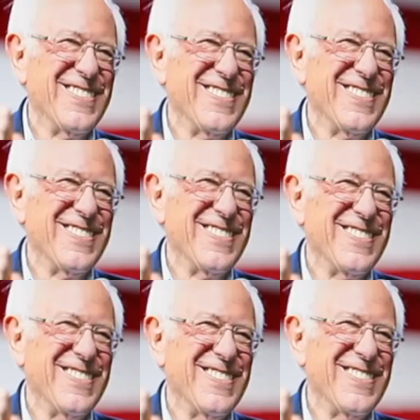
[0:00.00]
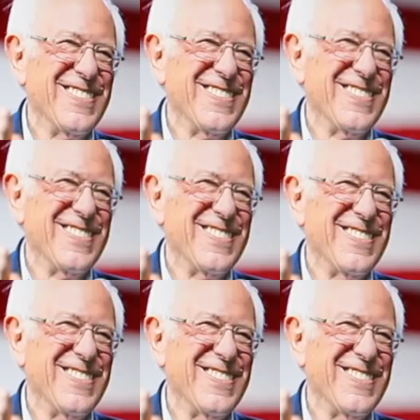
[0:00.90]

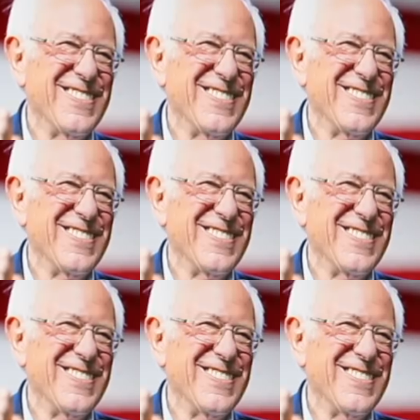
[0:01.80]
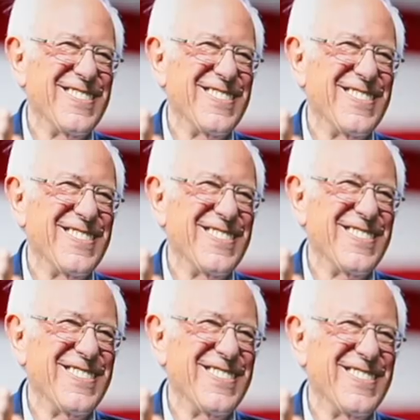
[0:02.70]

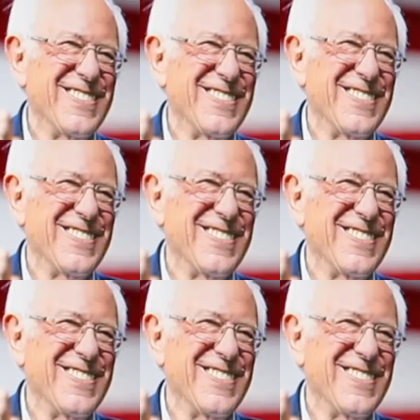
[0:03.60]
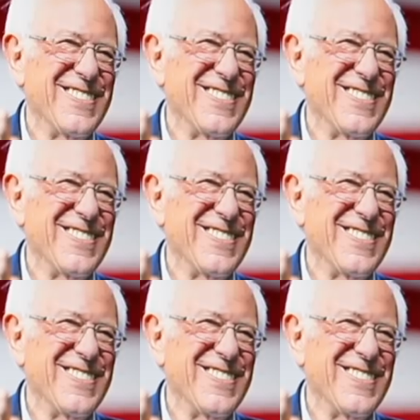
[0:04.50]
No words are spoken by the person on screen.